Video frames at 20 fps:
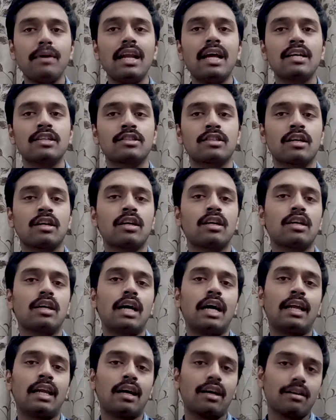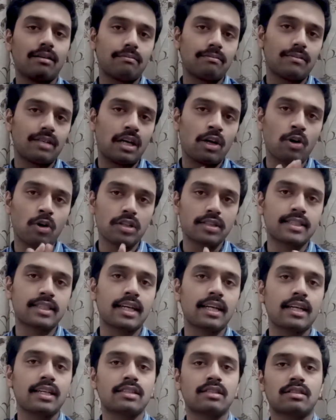has
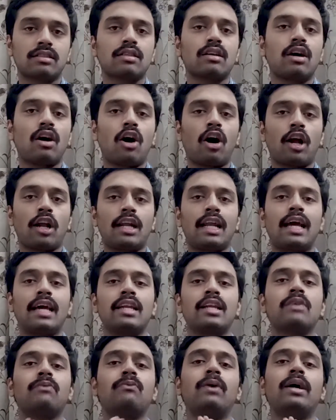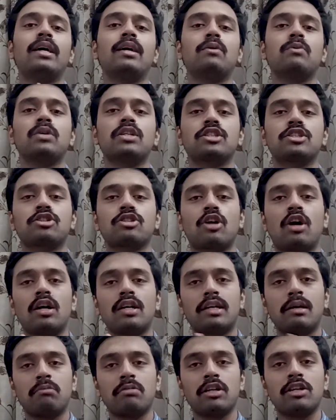hosted its online event, which is
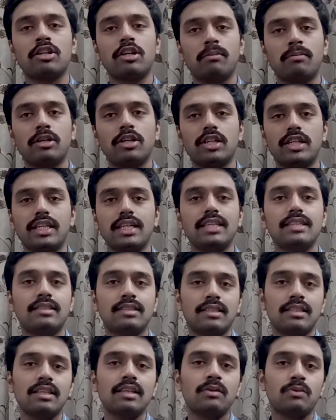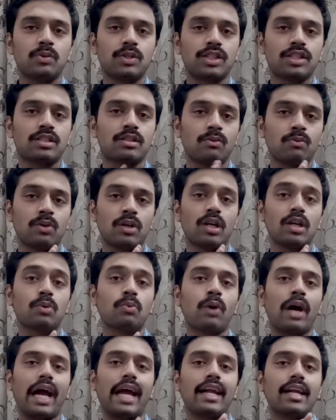called WWDC, which is the
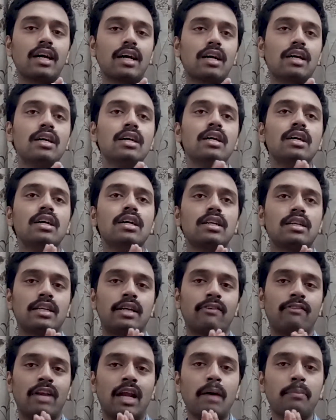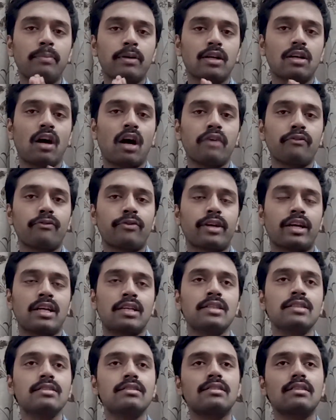Worldwide Developer
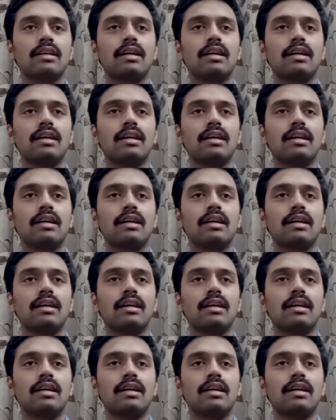Conference,